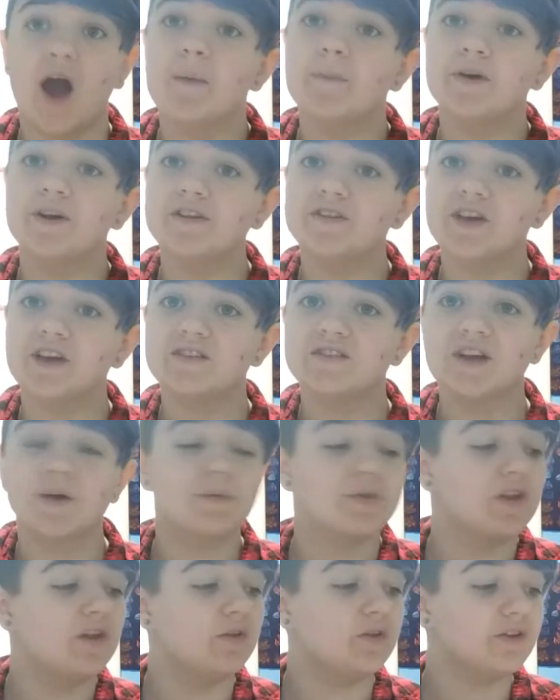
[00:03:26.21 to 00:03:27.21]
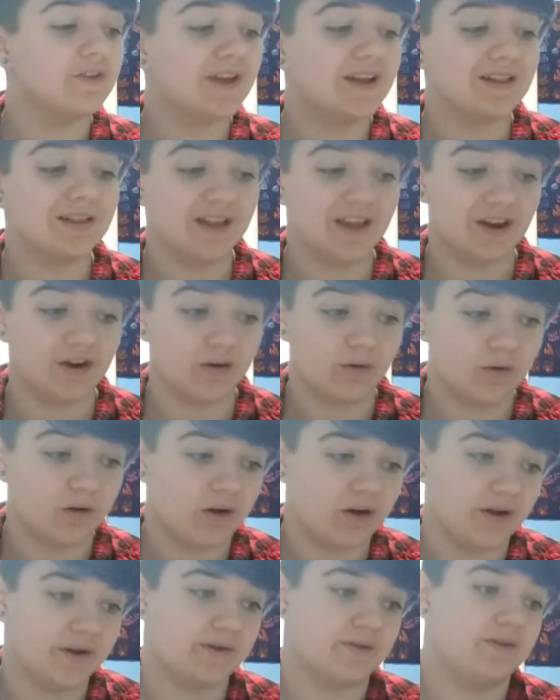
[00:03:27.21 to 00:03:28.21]
I'm going to test out what they look like later
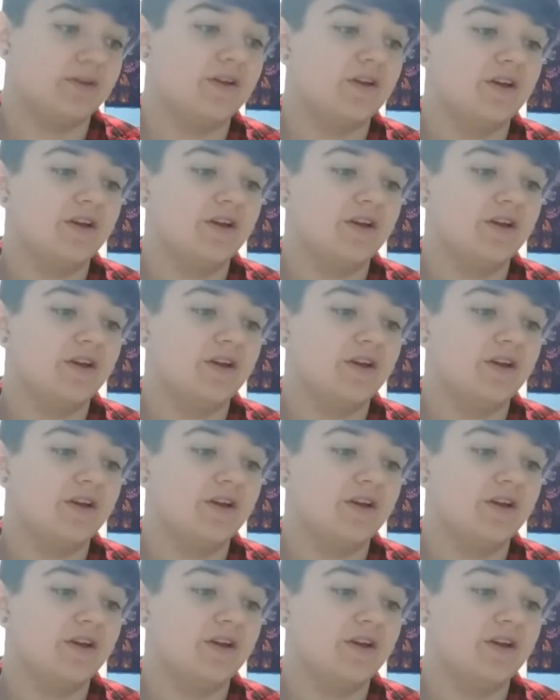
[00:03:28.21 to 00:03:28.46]
on.